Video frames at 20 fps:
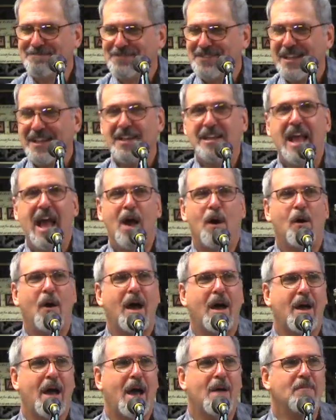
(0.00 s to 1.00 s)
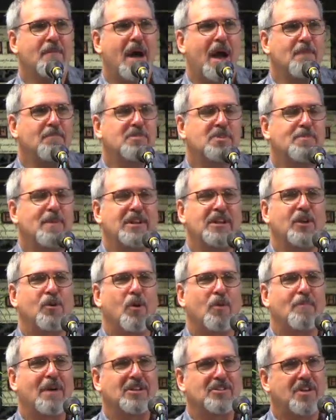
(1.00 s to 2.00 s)
now I'm spending all
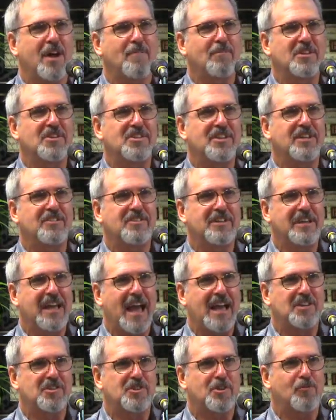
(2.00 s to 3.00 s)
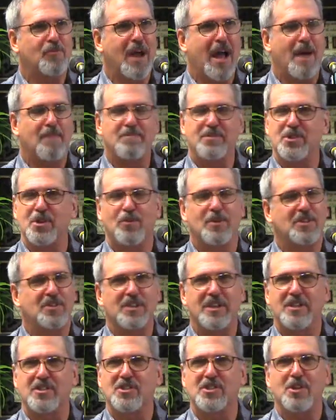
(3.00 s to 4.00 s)
my time listening to gangster rap, so
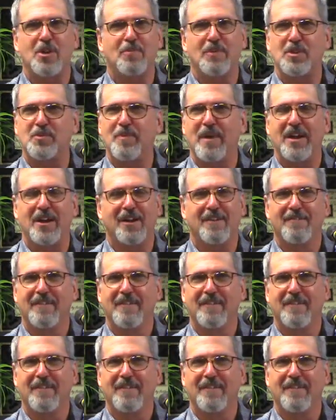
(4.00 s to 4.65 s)
it's so much better.